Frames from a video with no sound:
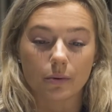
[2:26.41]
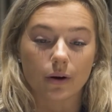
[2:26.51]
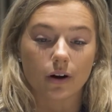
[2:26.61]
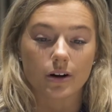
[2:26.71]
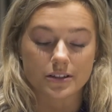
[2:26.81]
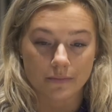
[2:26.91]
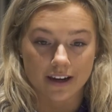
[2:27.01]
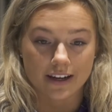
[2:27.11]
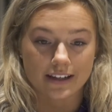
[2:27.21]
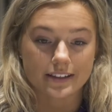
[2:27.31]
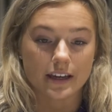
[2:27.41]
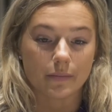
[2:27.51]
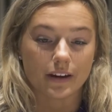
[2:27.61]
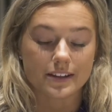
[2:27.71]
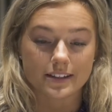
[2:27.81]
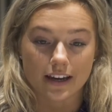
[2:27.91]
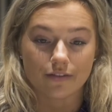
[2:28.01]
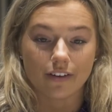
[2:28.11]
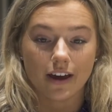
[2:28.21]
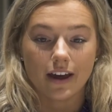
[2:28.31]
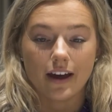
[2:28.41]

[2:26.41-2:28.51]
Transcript: protocols and mandates, keeping us safe,